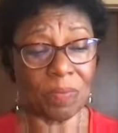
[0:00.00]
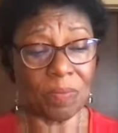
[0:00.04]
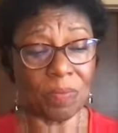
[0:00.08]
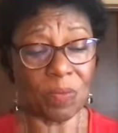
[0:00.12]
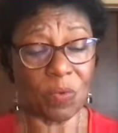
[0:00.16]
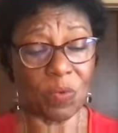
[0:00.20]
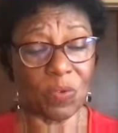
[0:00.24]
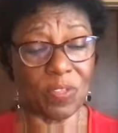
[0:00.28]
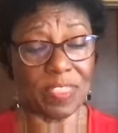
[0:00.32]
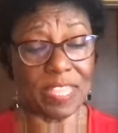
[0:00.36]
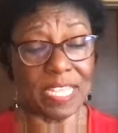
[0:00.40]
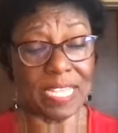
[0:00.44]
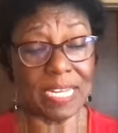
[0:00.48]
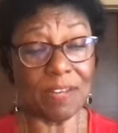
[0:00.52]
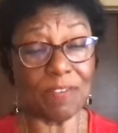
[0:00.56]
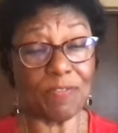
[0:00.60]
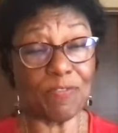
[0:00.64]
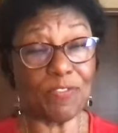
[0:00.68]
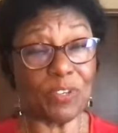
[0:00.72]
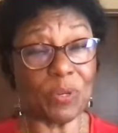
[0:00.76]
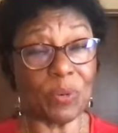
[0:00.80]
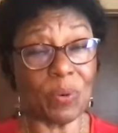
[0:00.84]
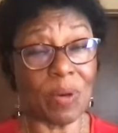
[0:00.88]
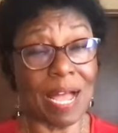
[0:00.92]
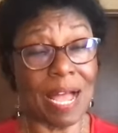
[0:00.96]
Within a
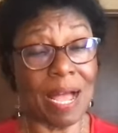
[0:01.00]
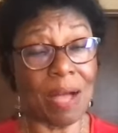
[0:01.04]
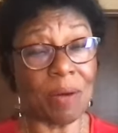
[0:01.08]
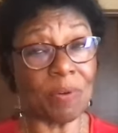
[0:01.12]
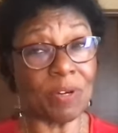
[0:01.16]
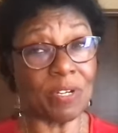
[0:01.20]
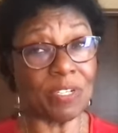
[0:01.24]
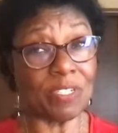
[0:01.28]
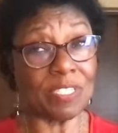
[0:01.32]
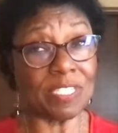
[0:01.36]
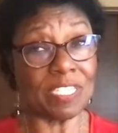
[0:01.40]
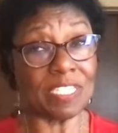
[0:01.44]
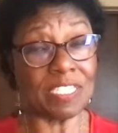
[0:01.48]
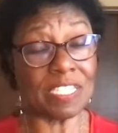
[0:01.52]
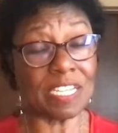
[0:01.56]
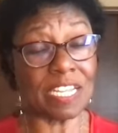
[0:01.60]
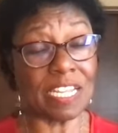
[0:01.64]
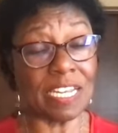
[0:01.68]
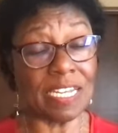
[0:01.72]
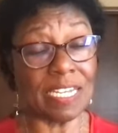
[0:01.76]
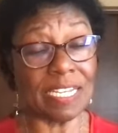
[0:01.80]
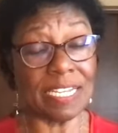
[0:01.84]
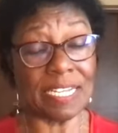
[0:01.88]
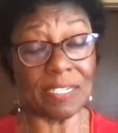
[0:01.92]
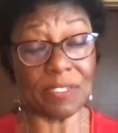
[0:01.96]
few hours, this
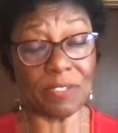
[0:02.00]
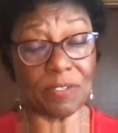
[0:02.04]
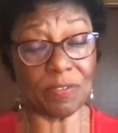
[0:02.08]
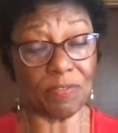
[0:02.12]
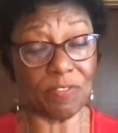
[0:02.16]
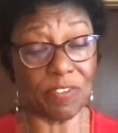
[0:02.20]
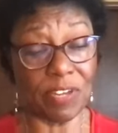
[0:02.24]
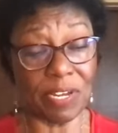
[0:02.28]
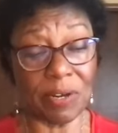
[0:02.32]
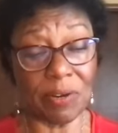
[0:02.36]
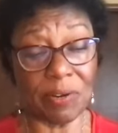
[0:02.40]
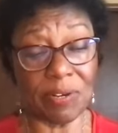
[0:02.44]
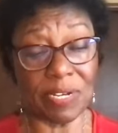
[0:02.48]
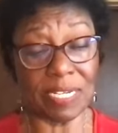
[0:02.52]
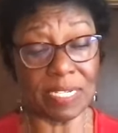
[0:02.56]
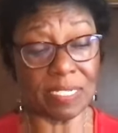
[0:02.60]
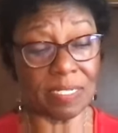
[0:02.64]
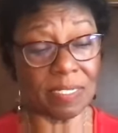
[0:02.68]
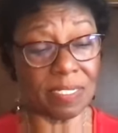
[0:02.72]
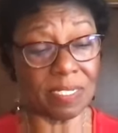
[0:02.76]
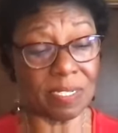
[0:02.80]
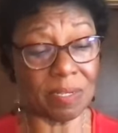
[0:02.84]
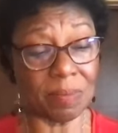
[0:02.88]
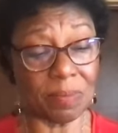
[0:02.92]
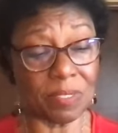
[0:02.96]
can lead to
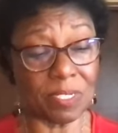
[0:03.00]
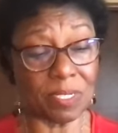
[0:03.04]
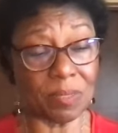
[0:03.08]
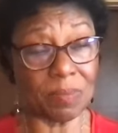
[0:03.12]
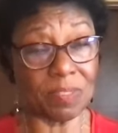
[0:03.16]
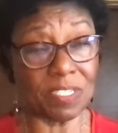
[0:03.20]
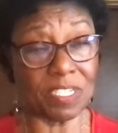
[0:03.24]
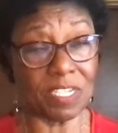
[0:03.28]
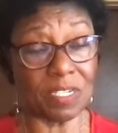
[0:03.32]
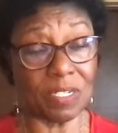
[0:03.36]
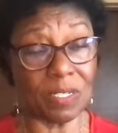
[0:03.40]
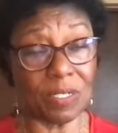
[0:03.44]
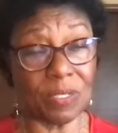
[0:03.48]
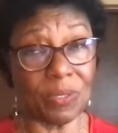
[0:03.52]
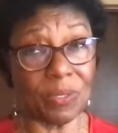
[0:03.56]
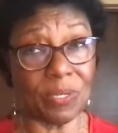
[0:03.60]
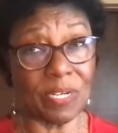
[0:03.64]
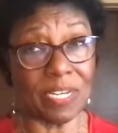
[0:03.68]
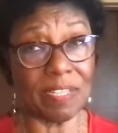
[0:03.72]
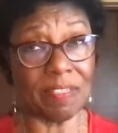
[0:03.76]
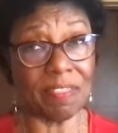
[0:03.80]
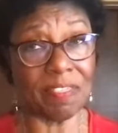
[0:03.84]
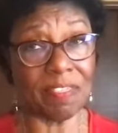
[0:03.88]
various symptoms, including